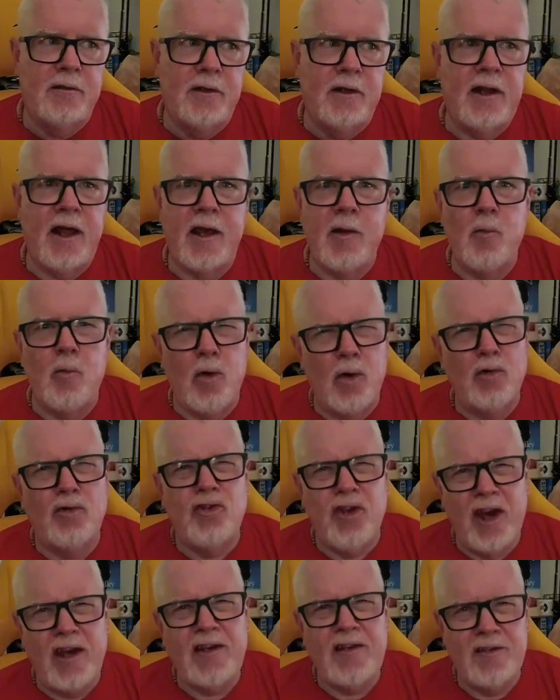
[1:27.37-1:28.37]
the name will
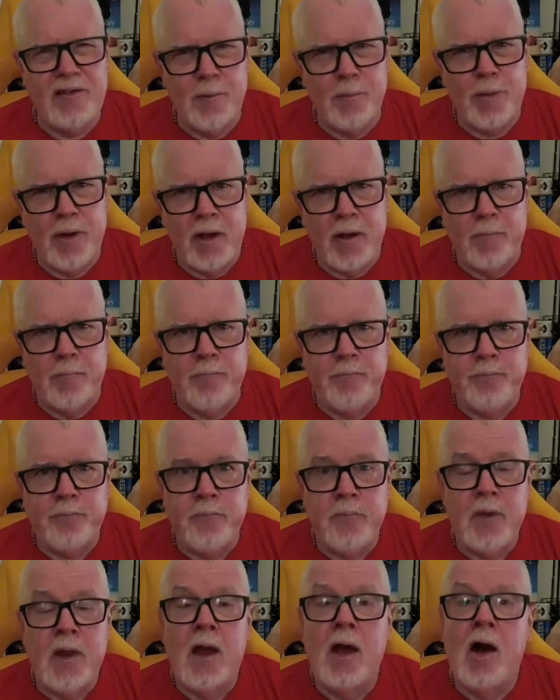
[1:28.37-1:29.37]
change a bit.
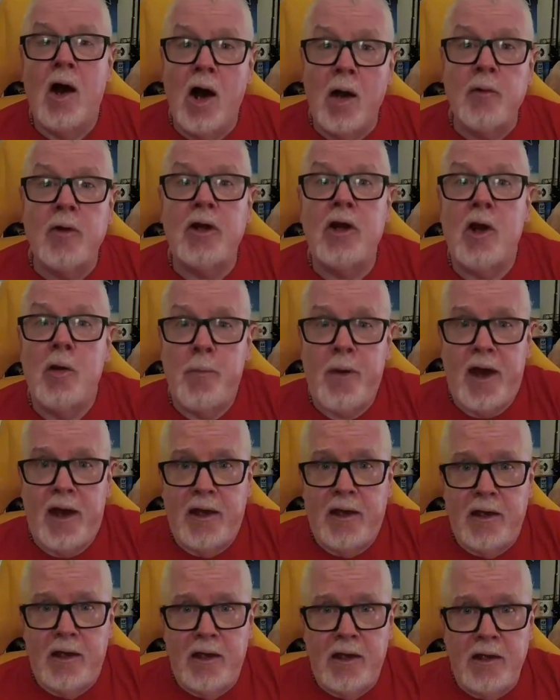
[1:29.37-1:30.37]
I'm going to go
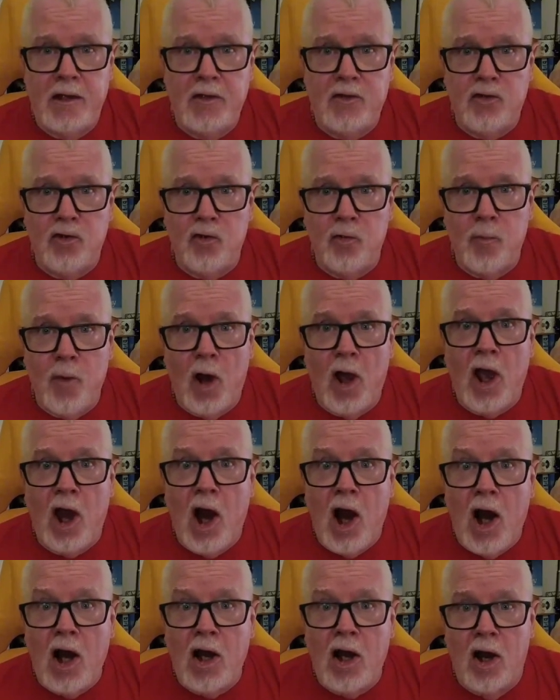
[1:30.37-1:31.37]
back into my
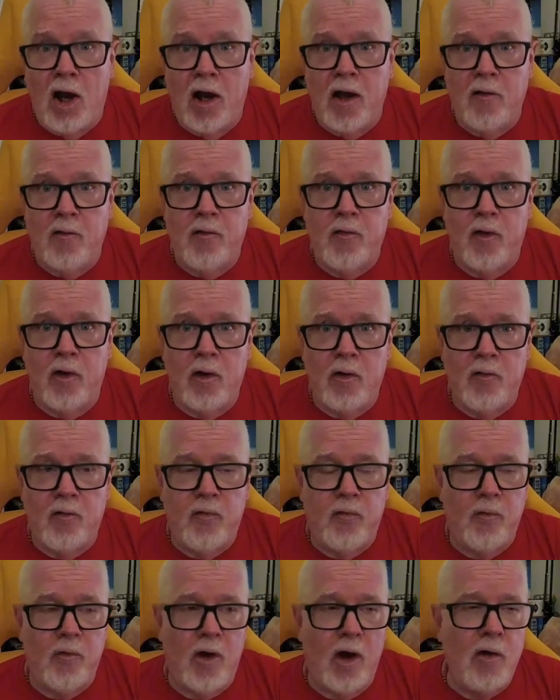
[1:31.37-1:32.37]
archive
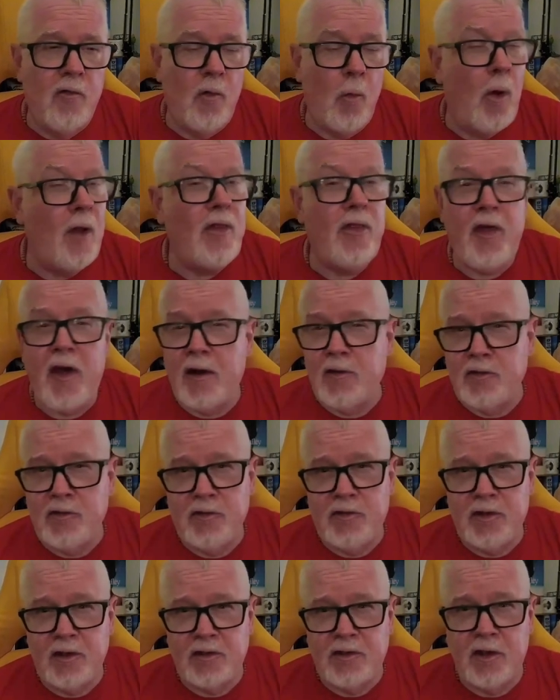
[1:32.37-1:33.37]
of over
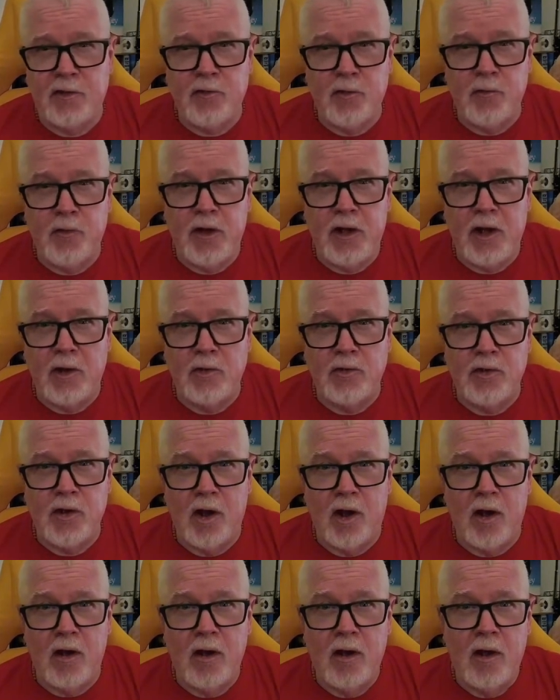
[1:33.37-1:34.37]
1,600 videos
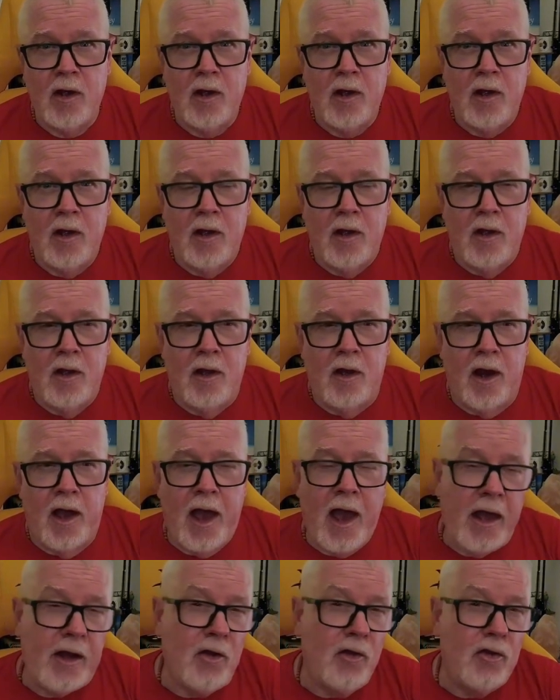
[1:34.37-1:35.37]
that I
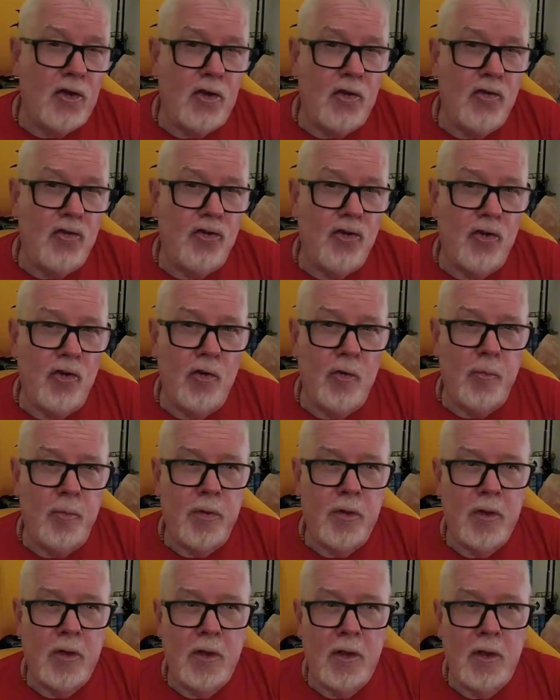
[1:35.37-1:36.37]
had on YouTube